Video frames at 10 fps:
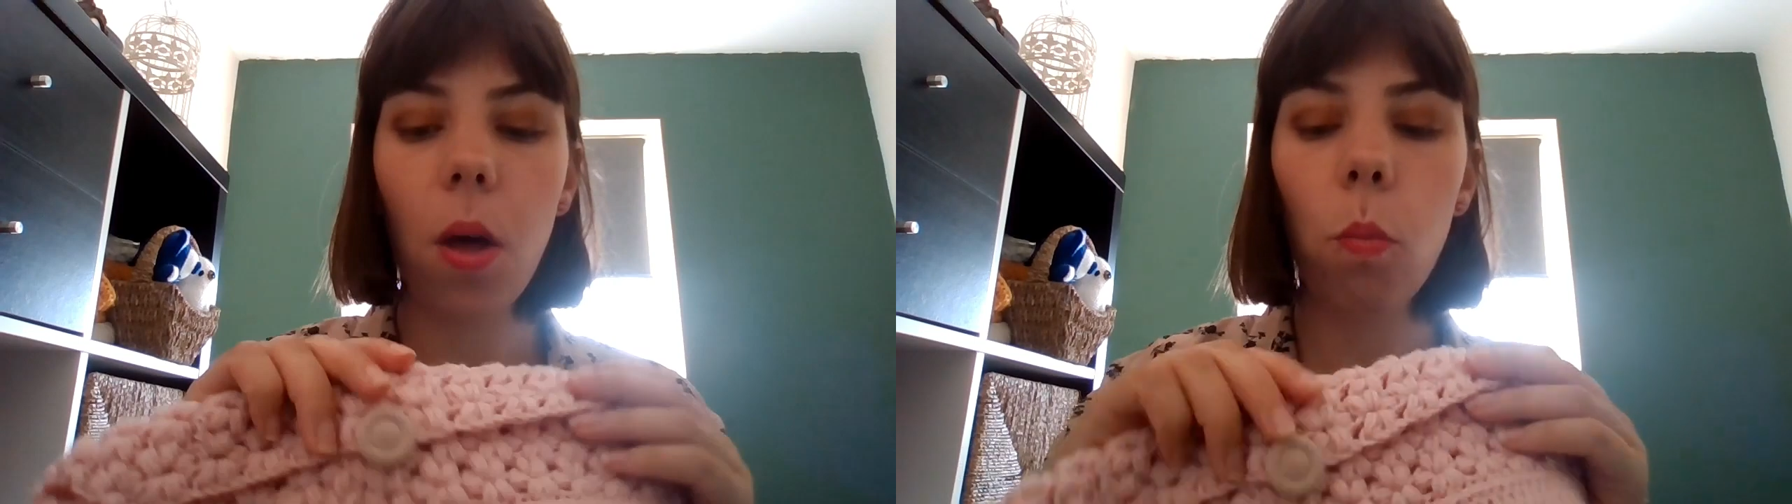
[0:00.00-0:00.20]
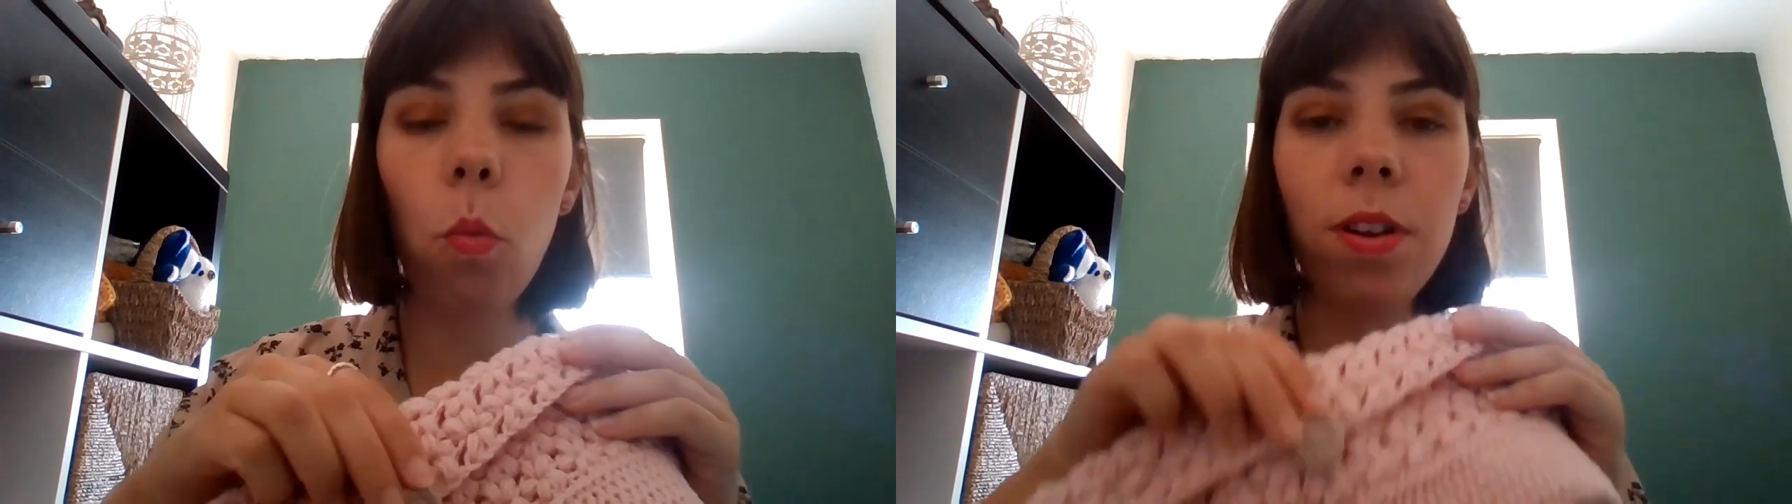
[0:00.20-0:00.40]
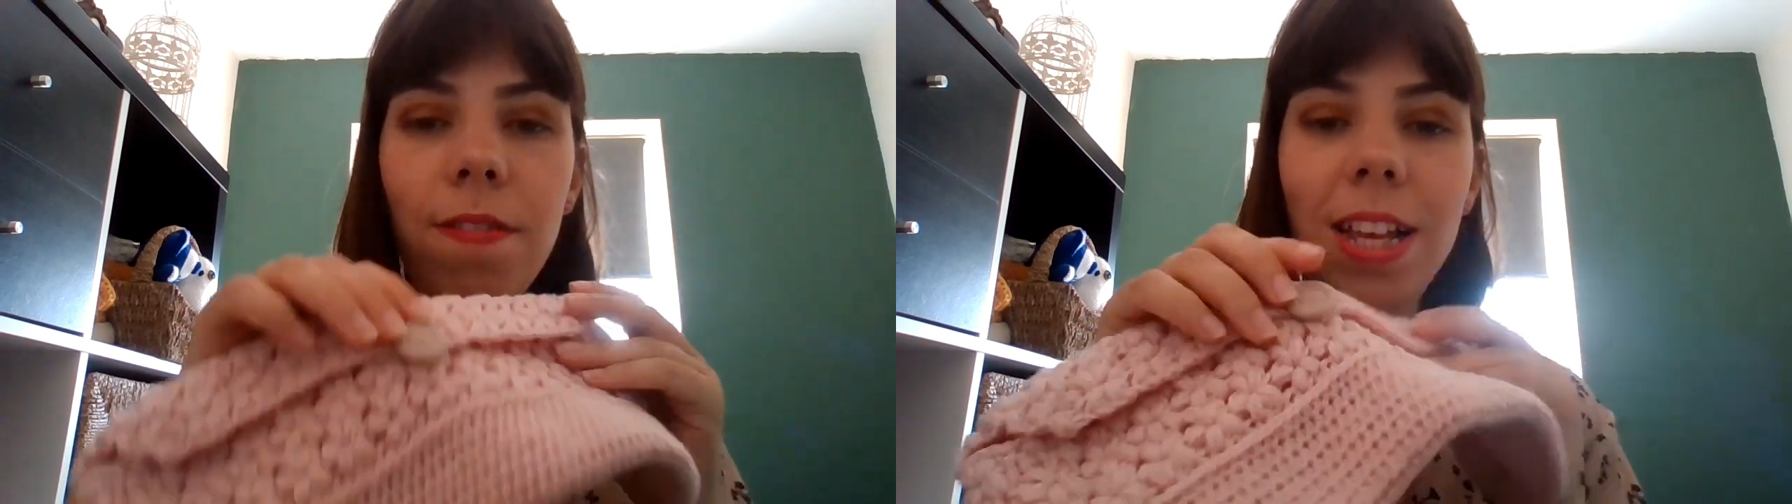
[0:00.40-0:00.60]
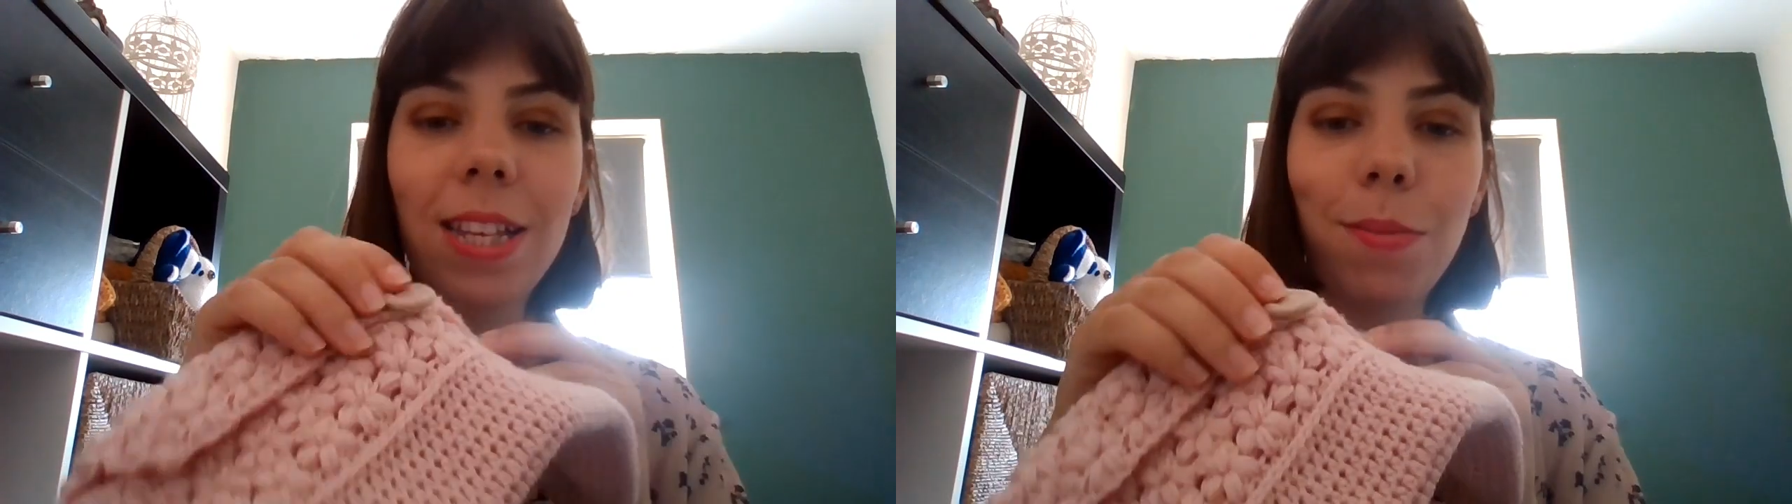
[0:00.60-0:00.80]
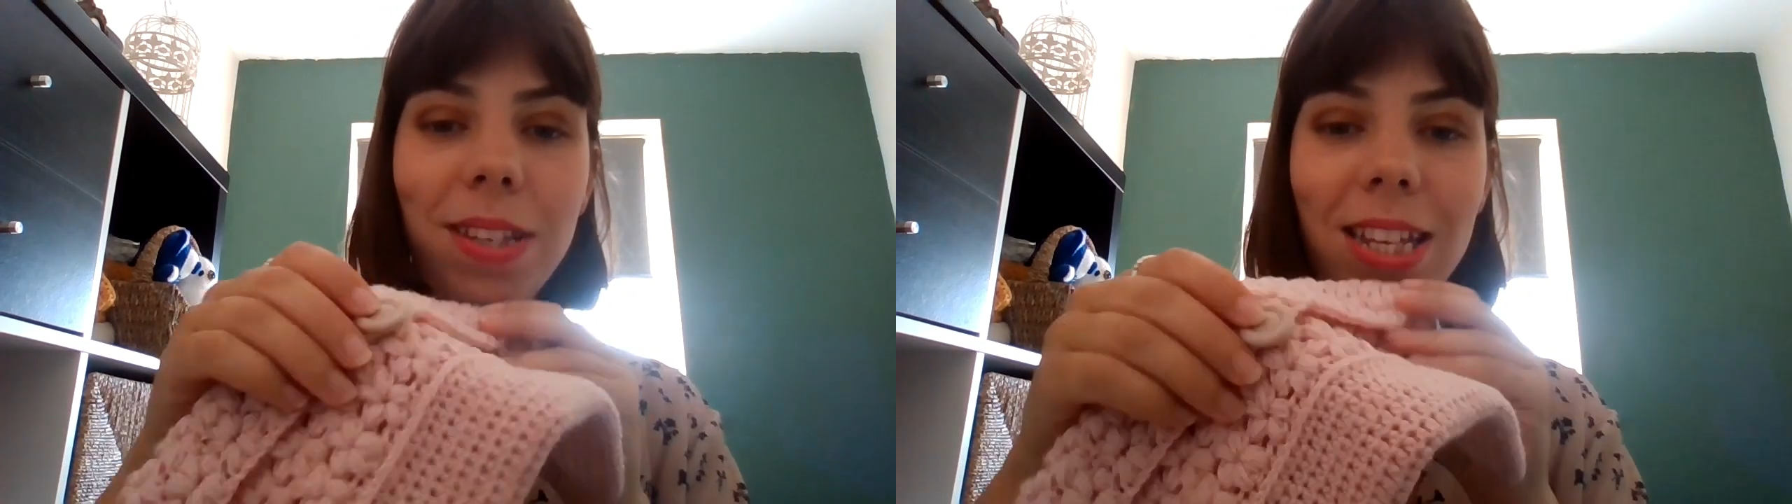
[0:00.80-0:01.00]
one of
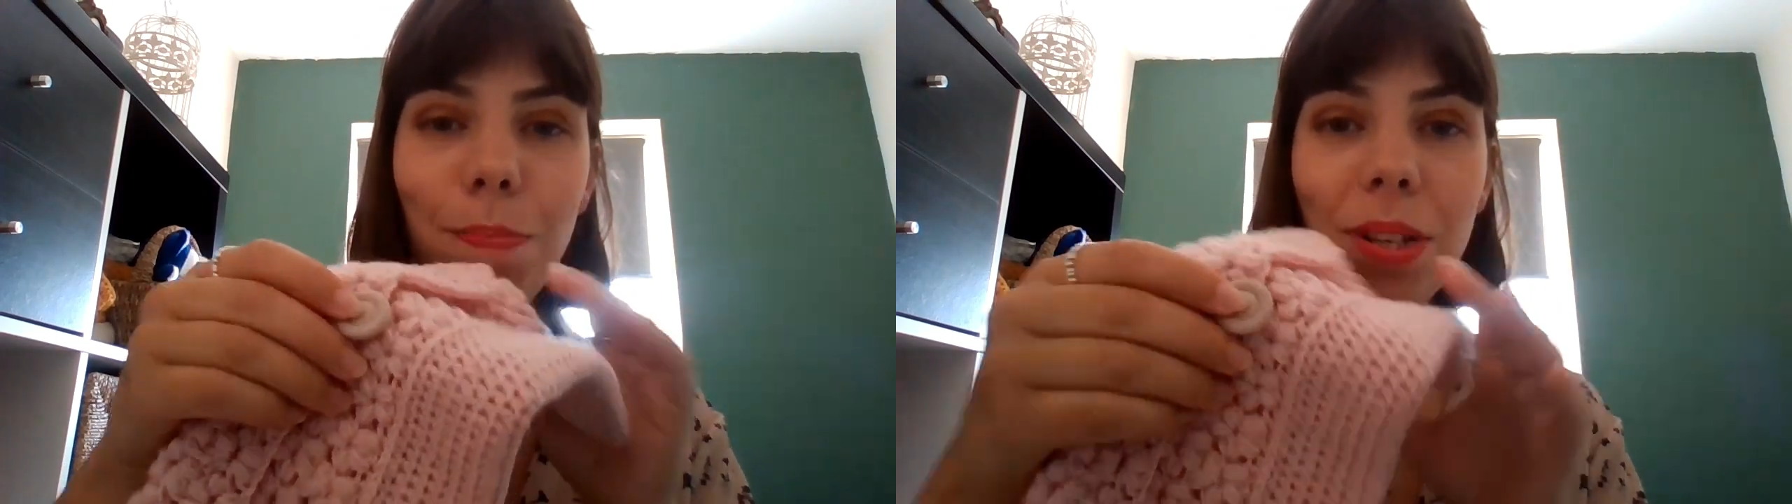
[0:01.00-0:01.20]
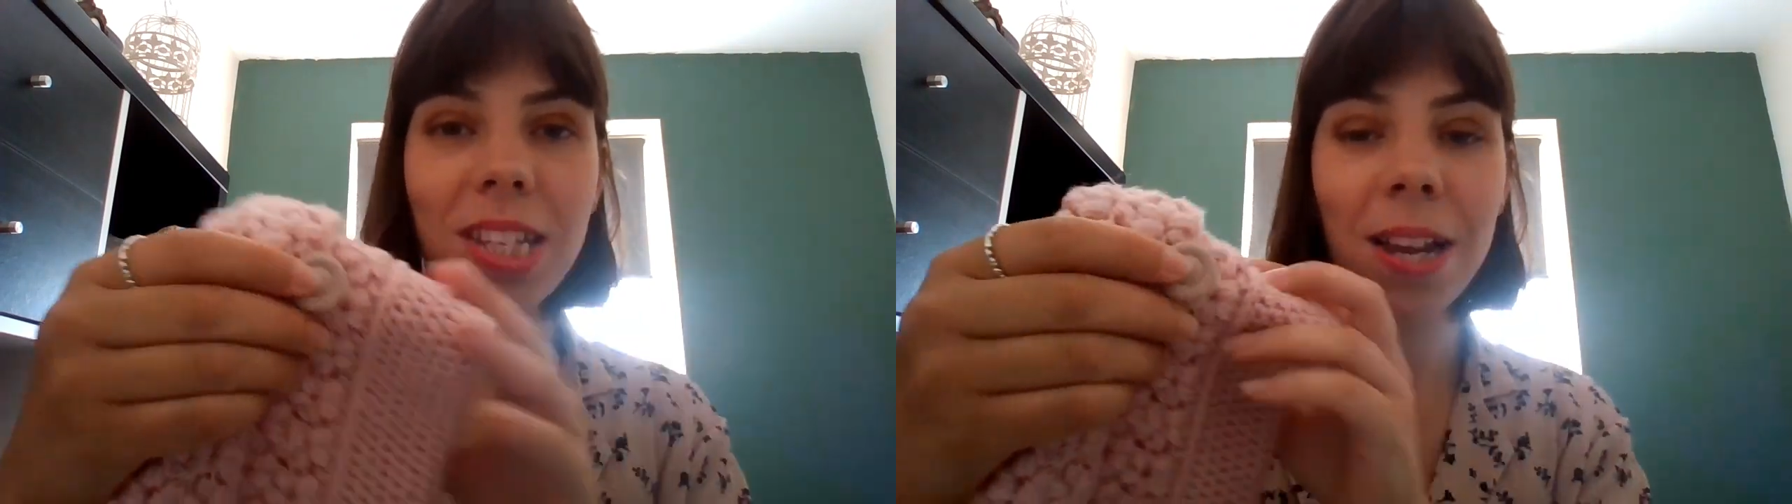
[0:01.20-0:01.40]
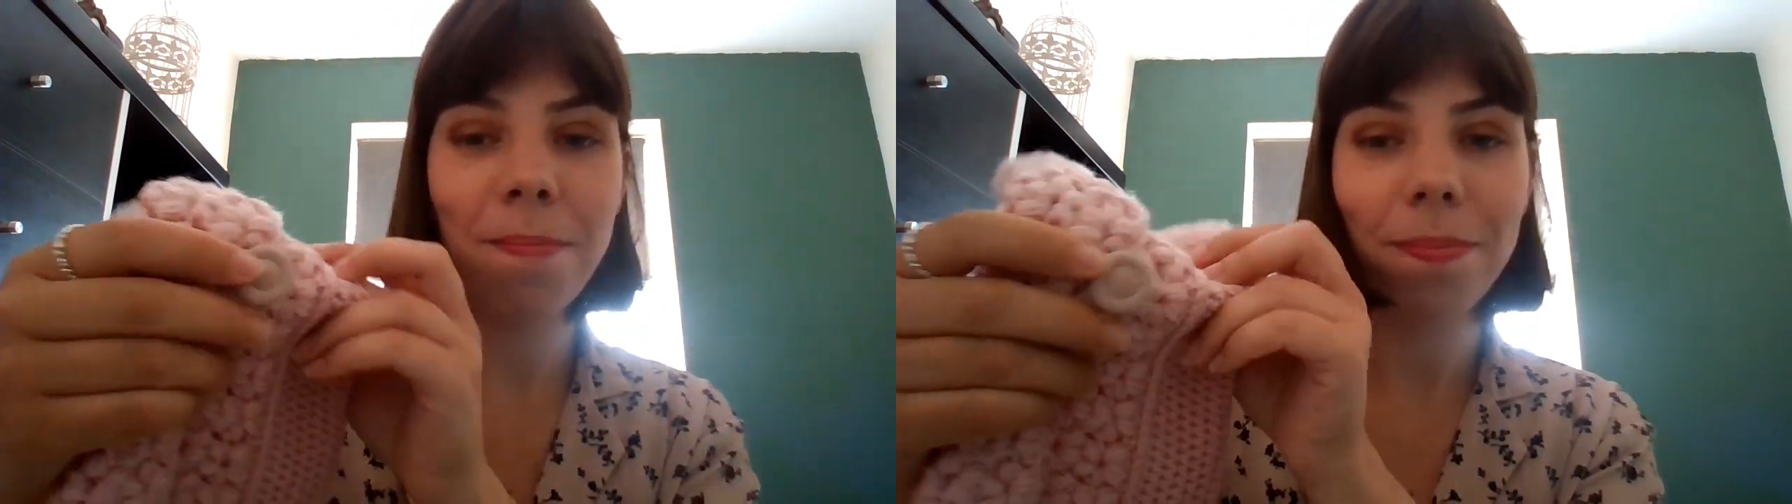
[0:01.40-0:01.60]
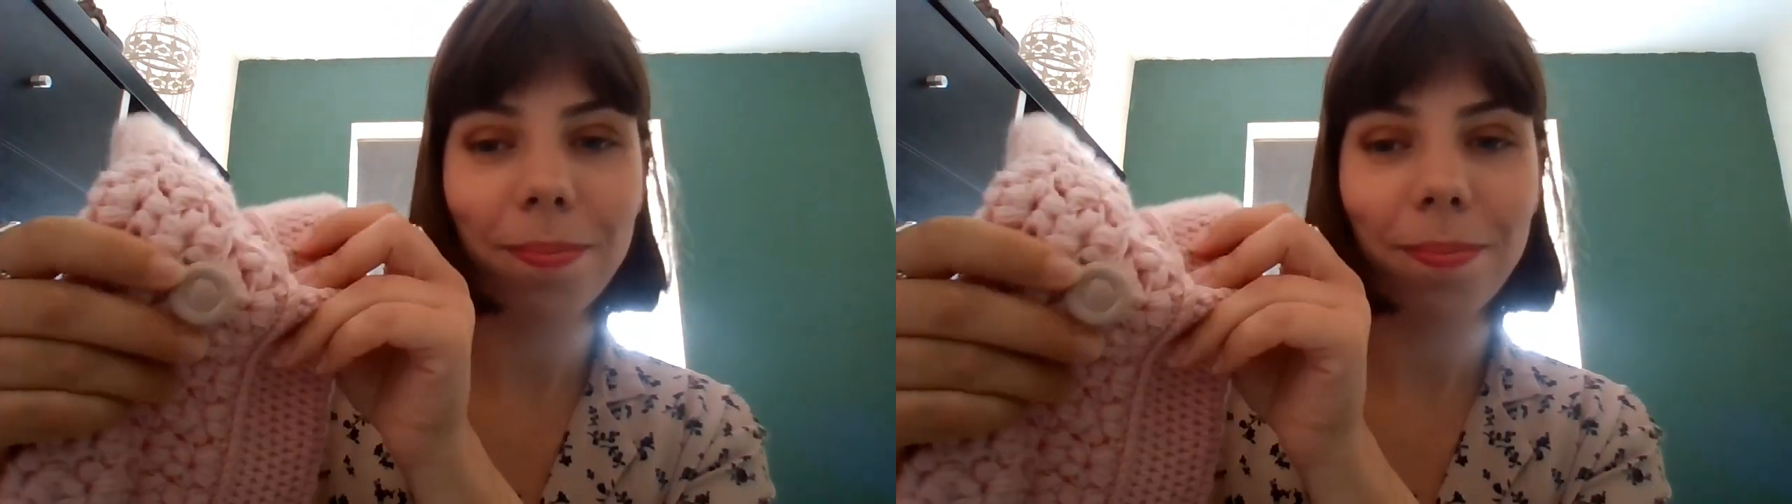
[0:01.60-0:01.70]
these was this button.